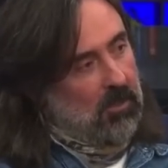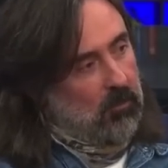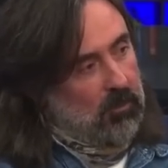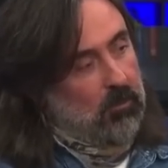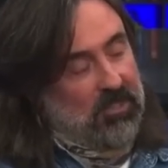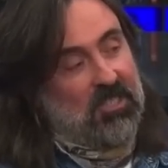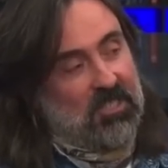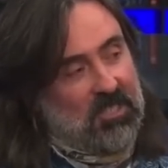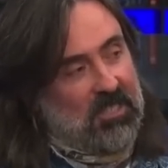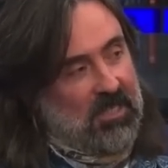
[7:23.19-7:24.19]
which is
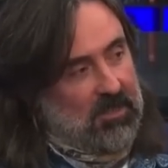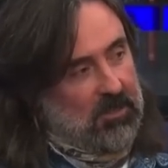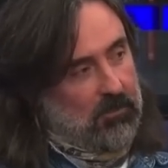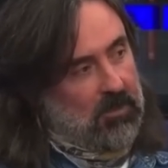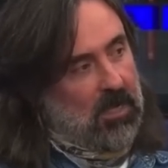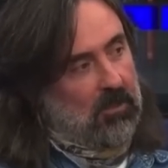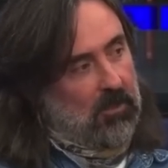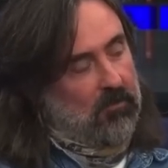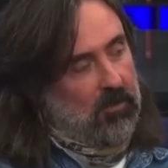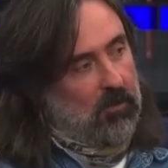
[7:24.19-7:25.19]
to say to
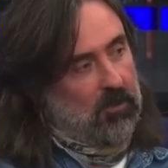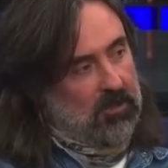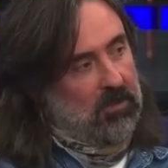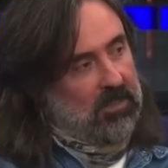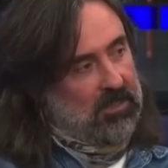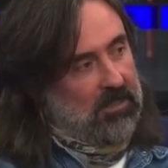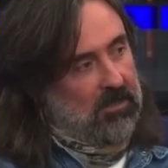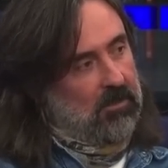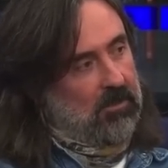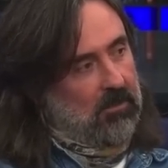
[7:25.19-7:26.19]
allow for the possibility
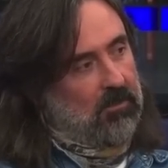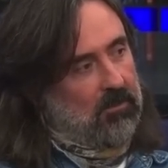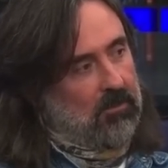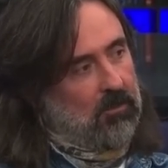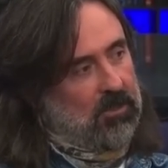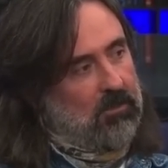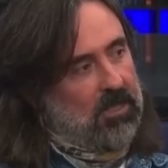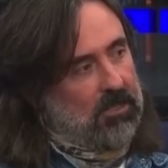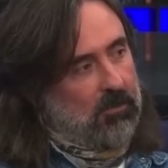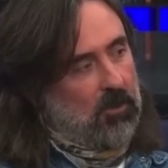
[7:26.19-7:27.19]
that there was a
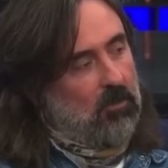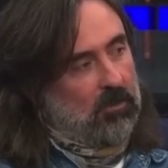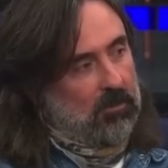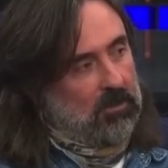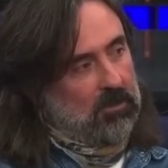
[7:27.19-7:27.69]
major problem?